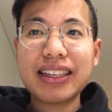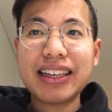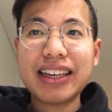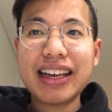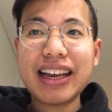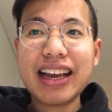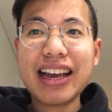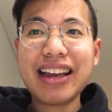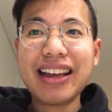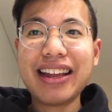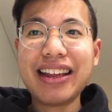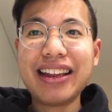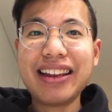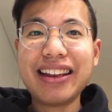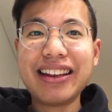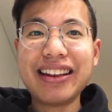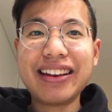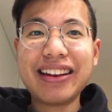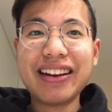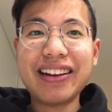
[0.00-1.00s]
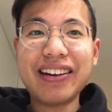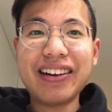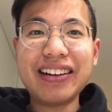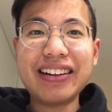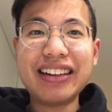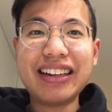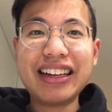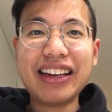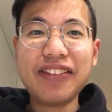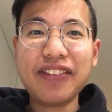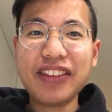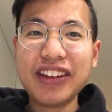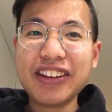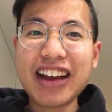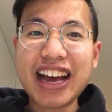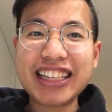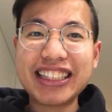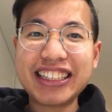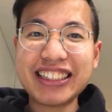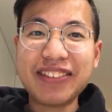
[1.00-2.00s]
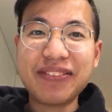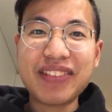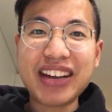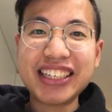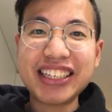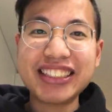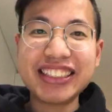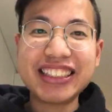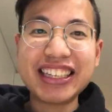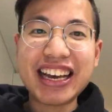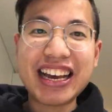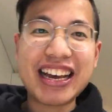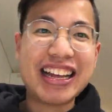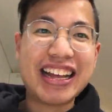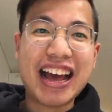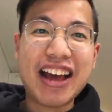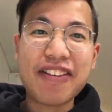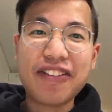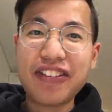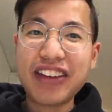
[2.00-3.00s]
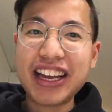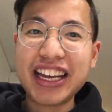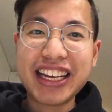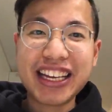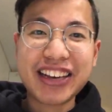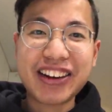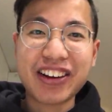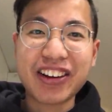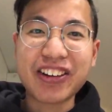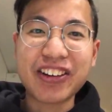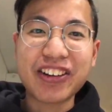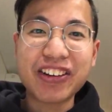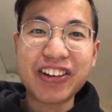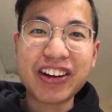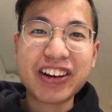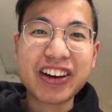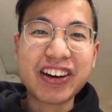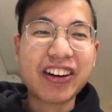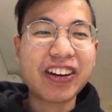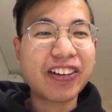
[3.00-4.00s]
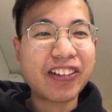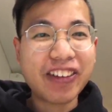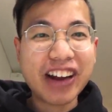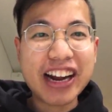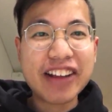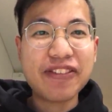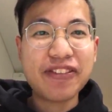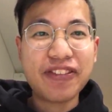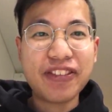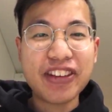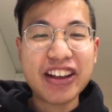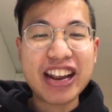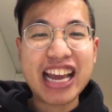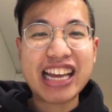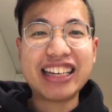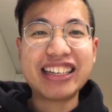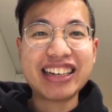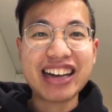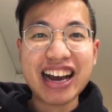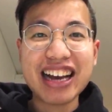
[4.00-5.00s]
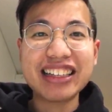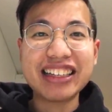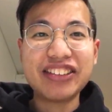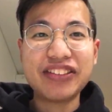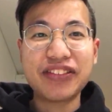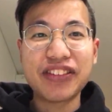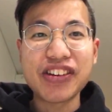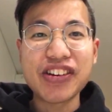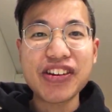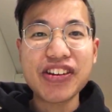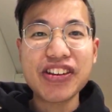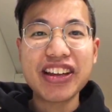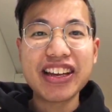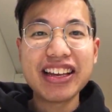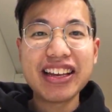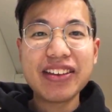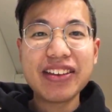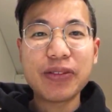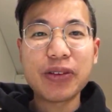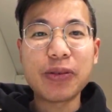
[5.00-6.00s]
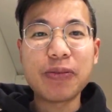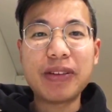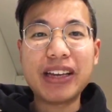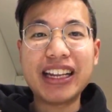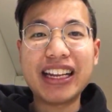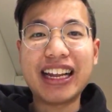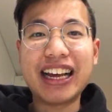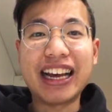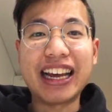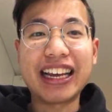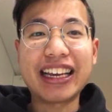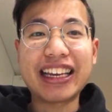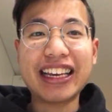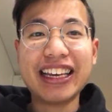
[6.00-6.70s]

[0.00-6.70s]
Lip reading: And even though I didn't mention that, I think Korean food and Chinese food will be like